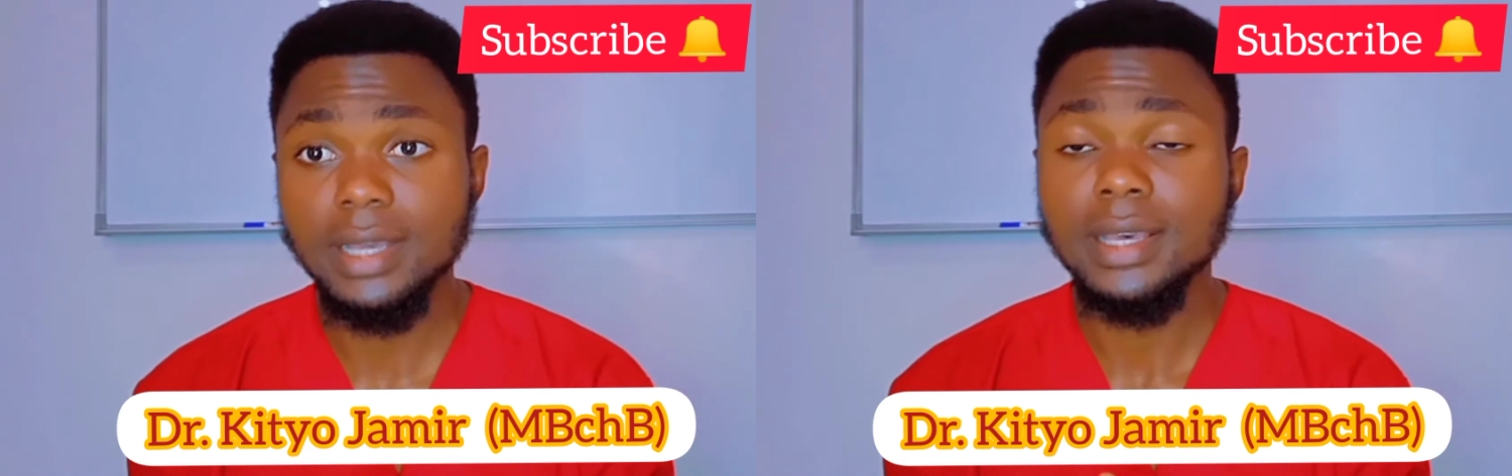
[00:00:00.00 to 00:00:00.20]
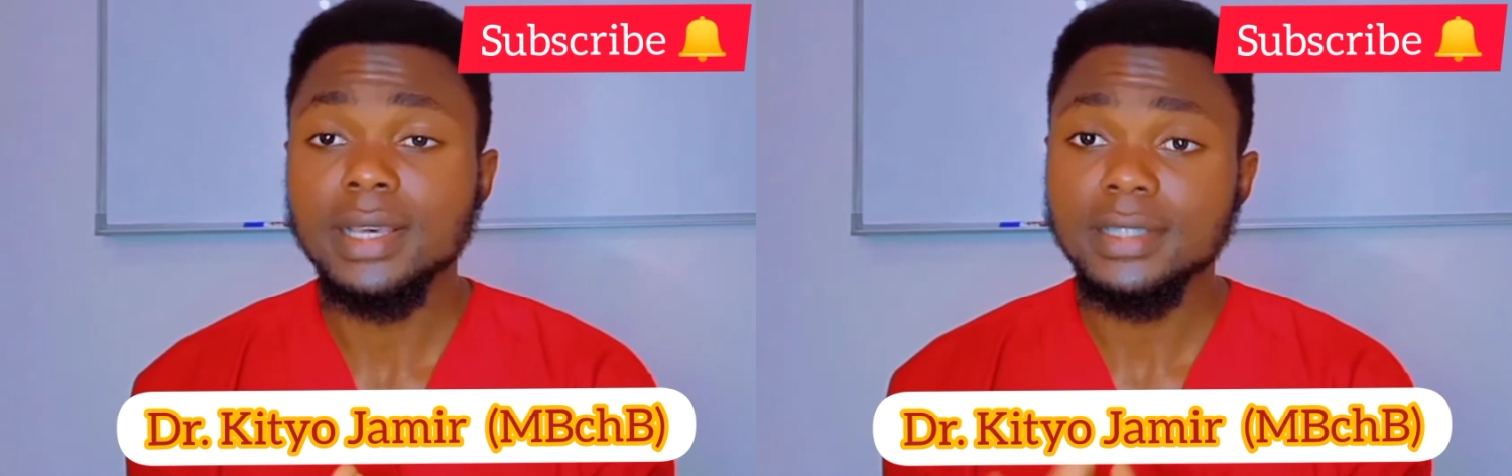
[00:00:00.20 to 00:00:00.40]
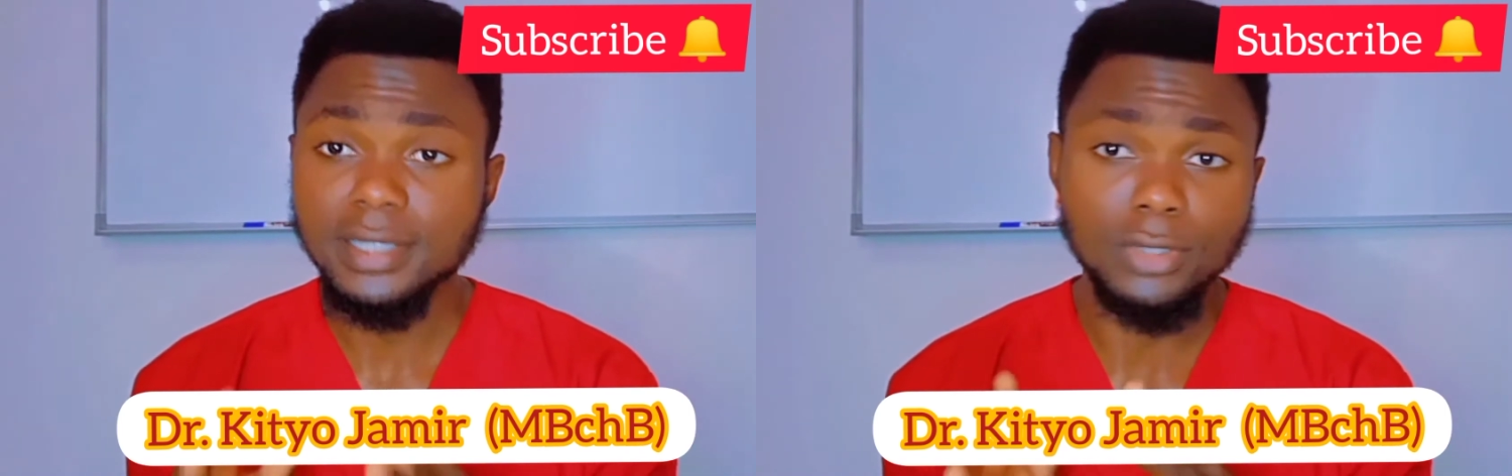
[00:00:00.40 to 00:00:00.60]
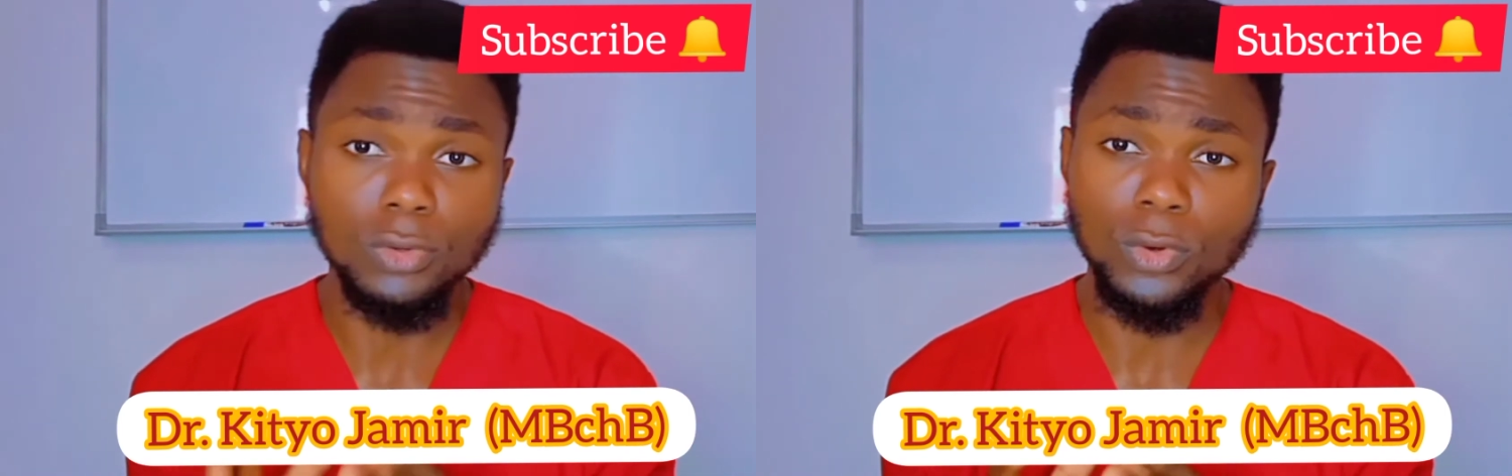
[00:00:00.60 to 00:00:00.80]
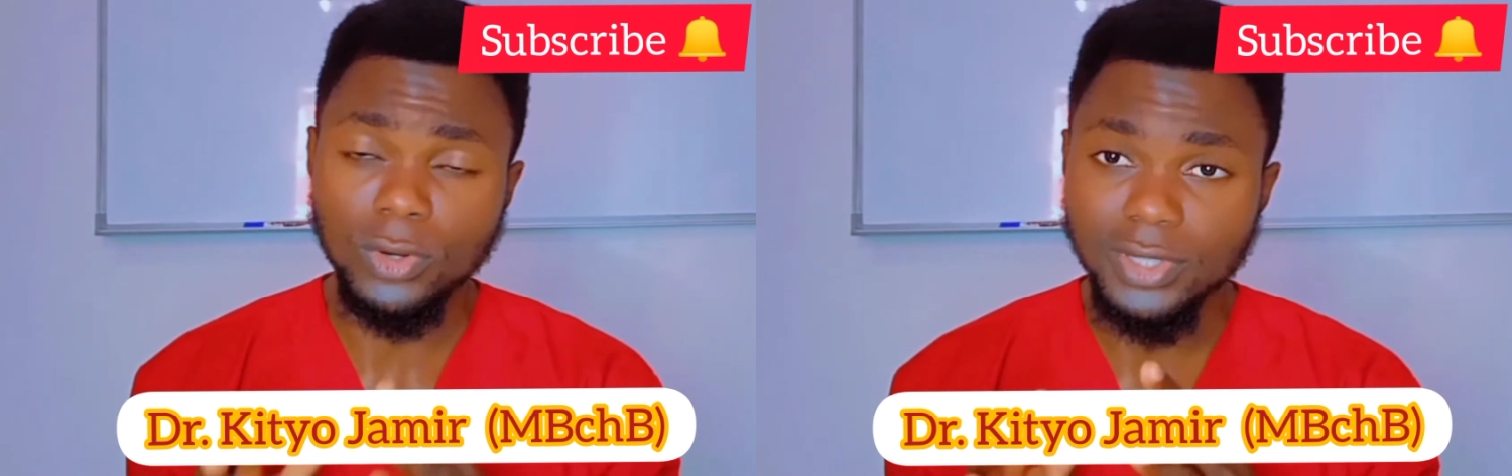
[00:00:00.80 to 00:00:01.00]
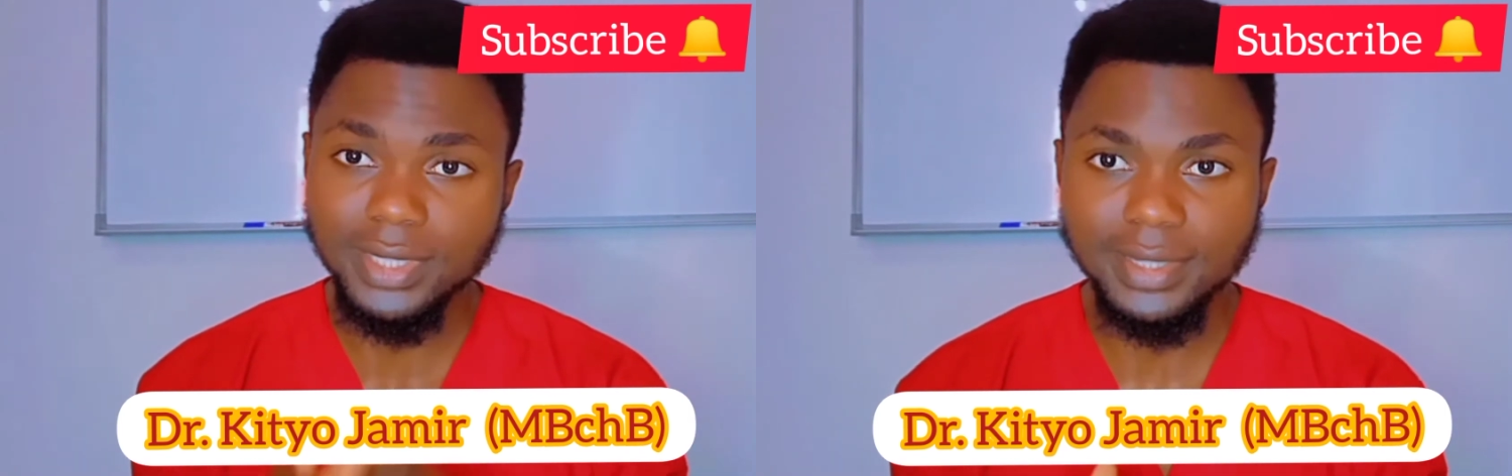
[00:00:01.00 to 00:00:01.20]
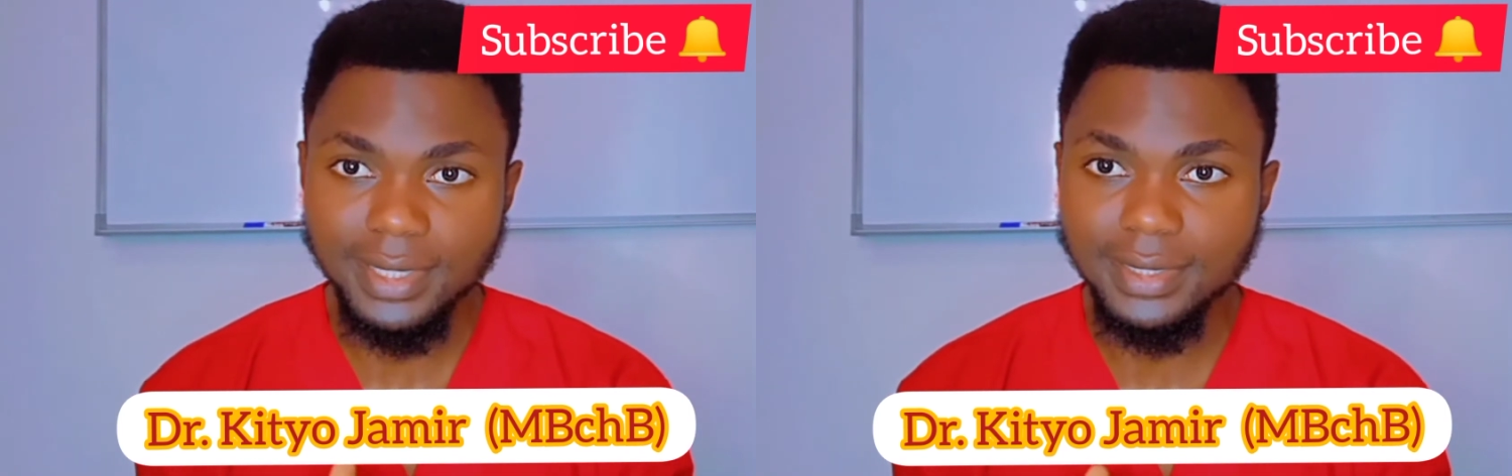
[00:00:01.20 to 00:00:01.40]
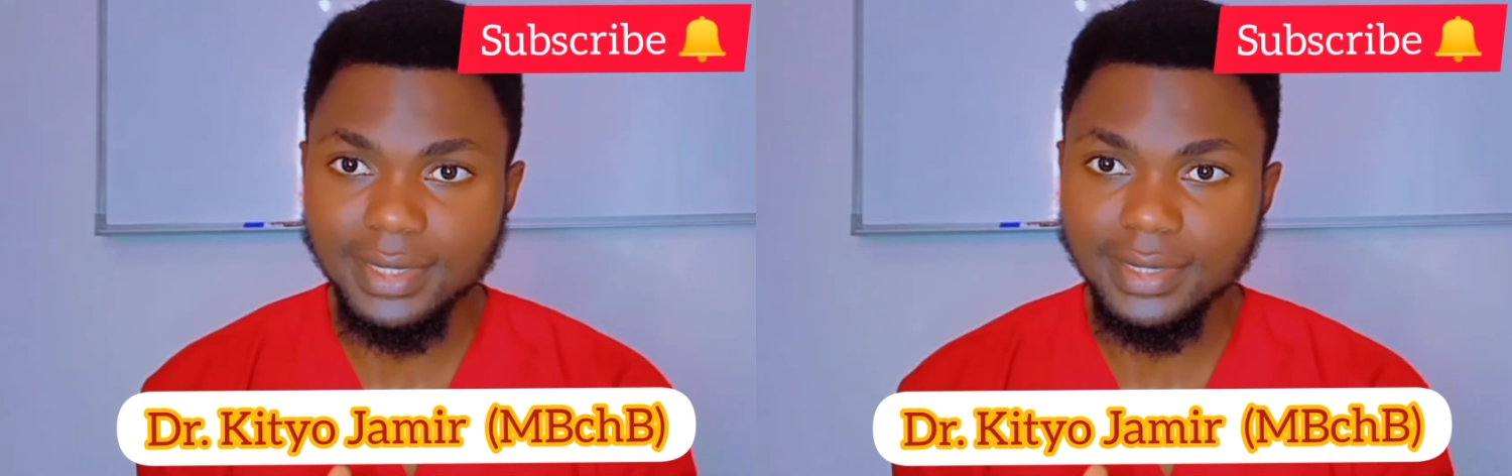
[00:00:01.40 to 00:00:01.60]
cell wall
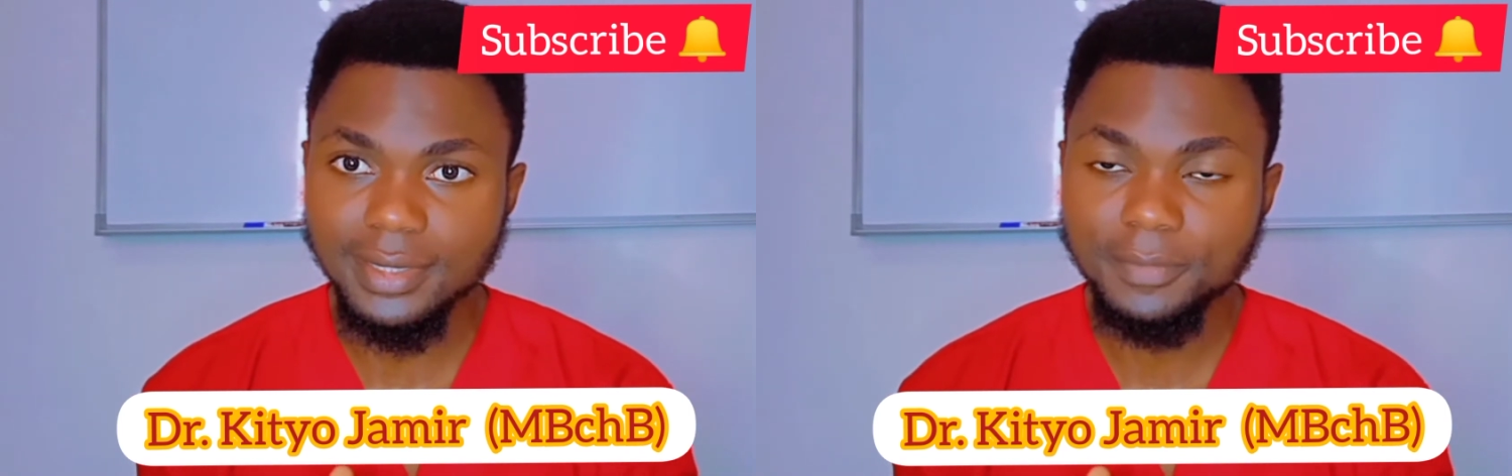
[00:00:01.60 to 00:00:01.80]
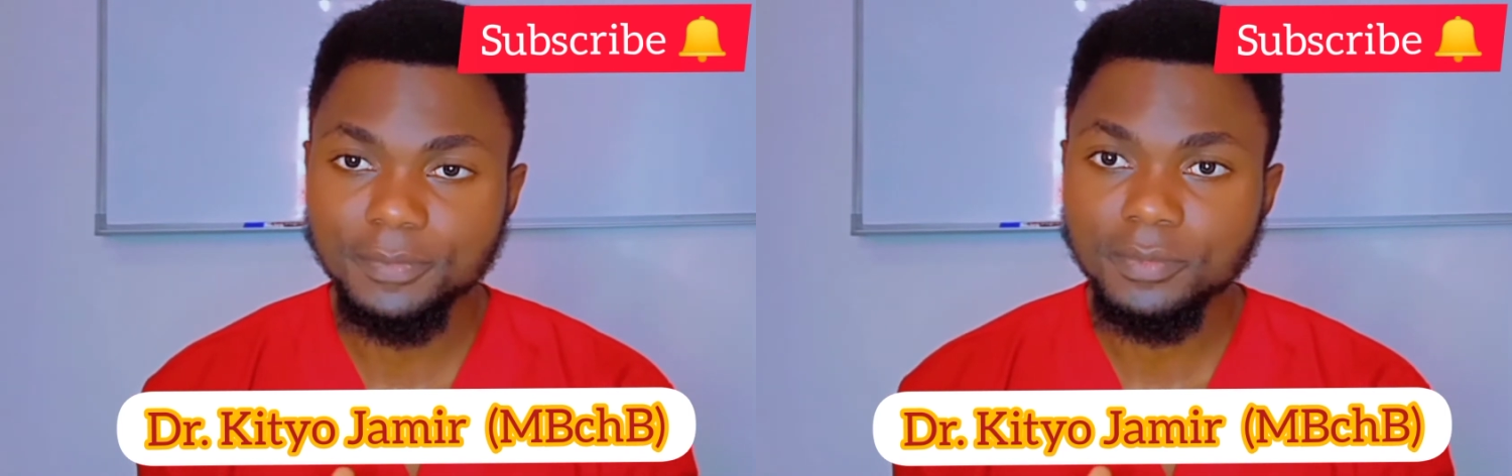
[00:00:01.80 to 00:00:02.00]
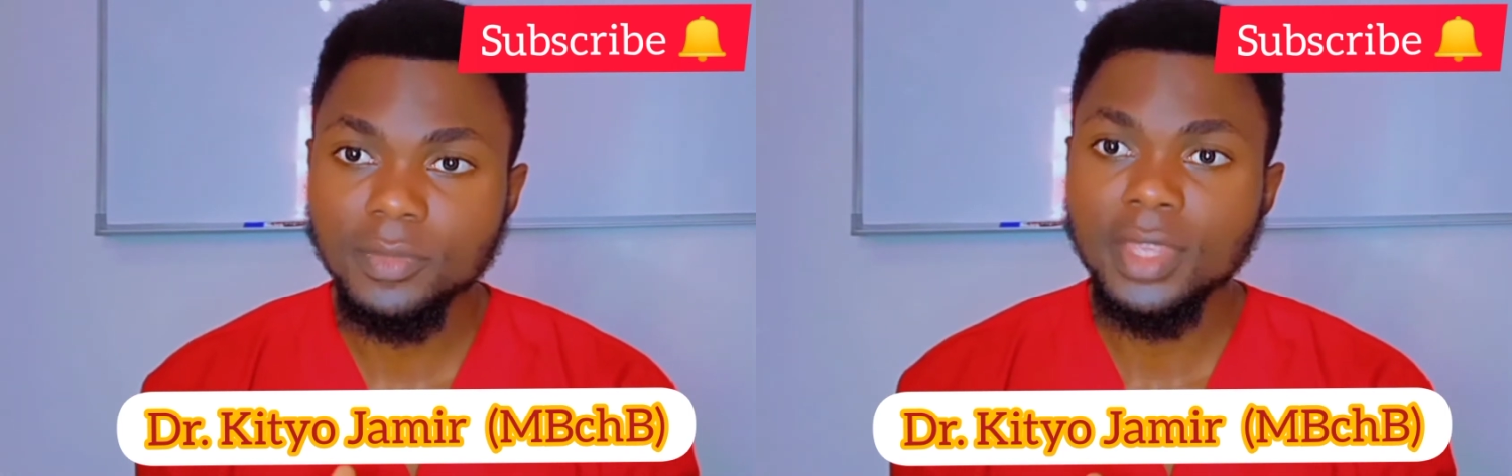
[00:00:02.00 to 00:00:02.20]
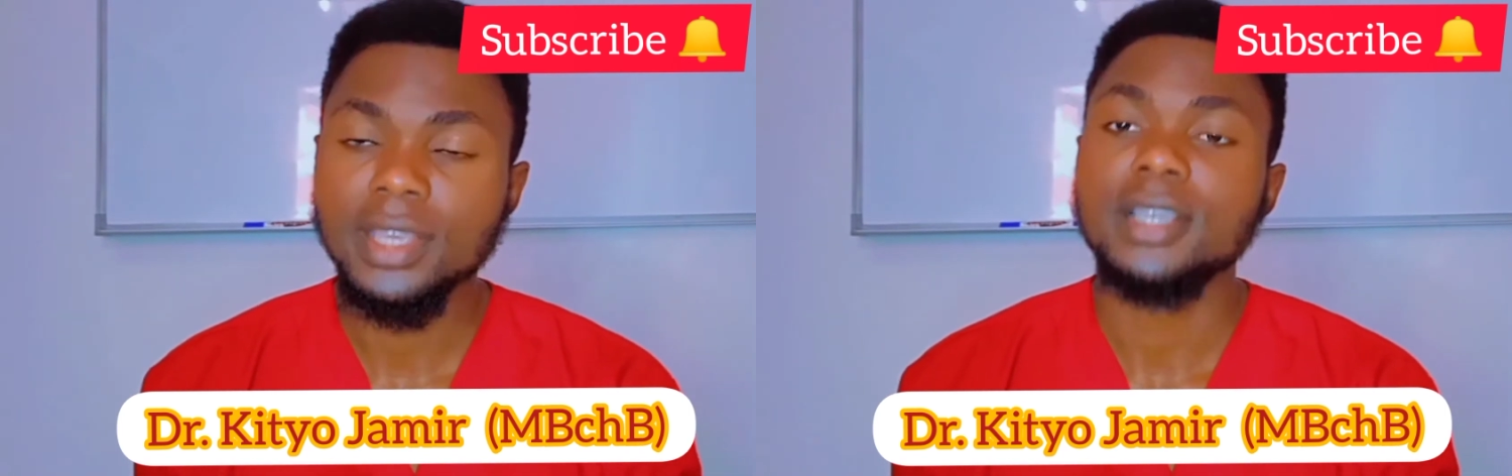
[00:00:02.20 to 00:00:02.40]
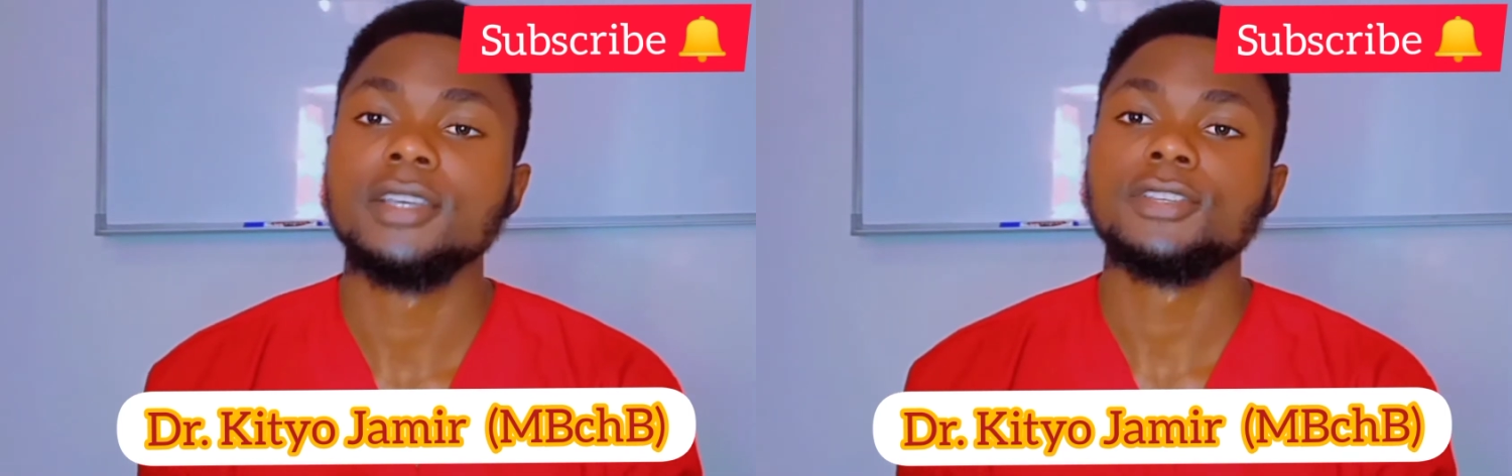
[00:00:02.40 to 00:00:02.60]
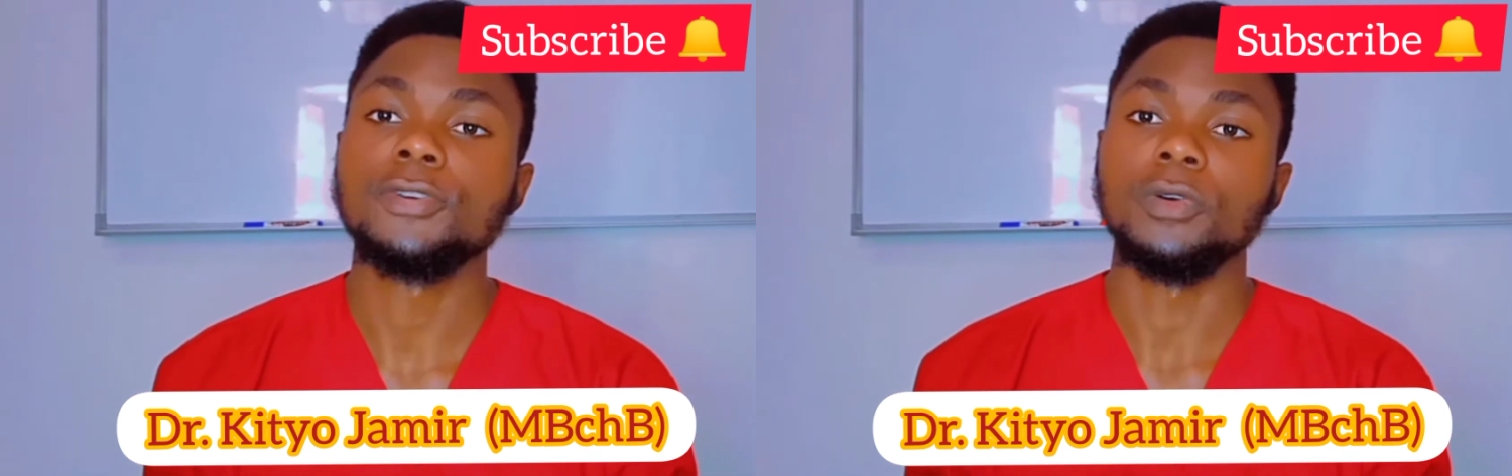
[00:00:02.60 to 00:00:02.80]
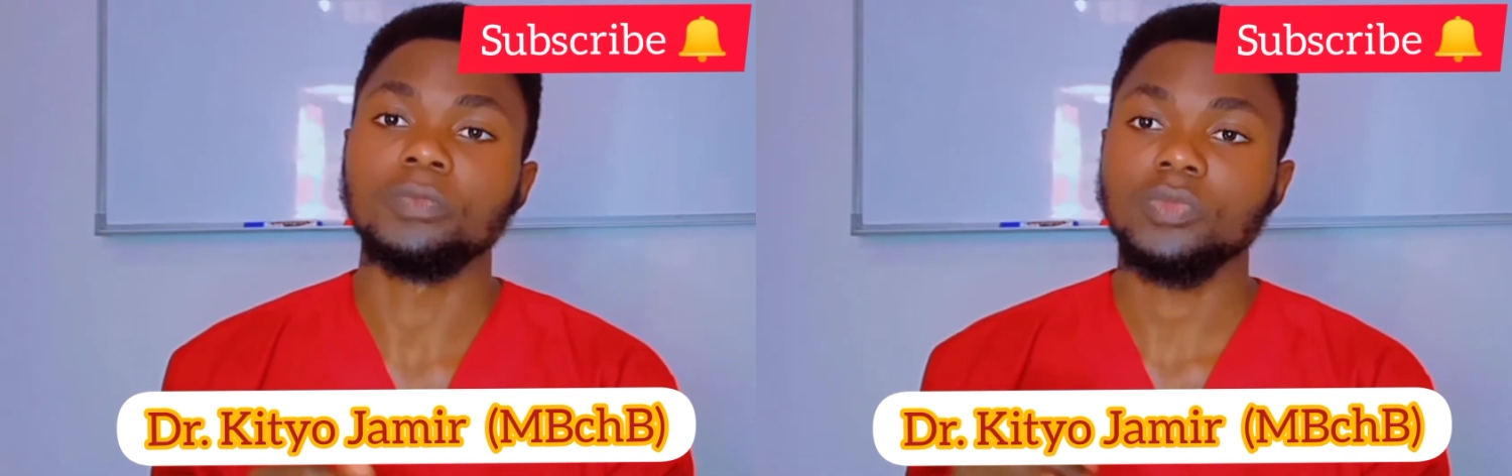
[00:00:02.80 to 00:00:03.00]
synthesis. So